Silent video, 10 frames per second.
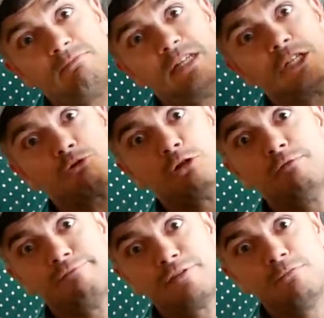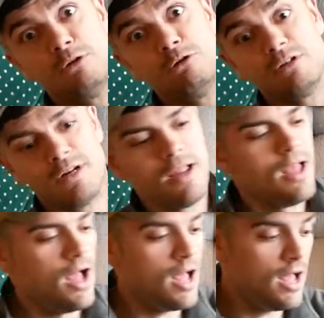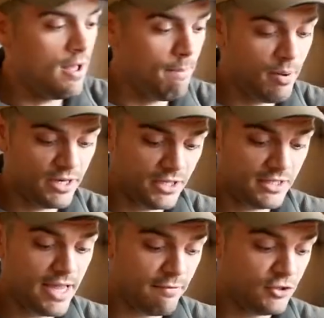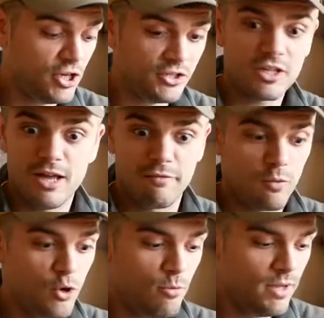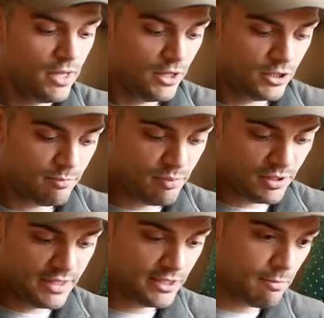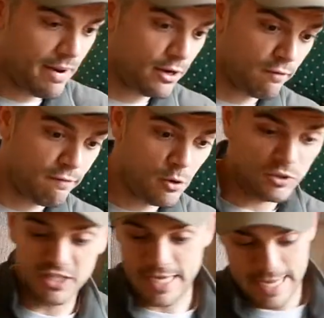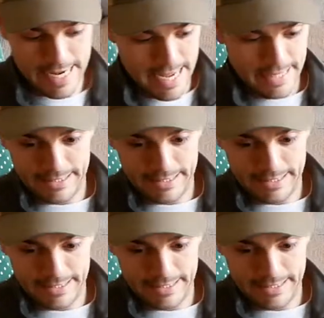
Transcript: much room for more, but it does have just enough room to put these microphones in it.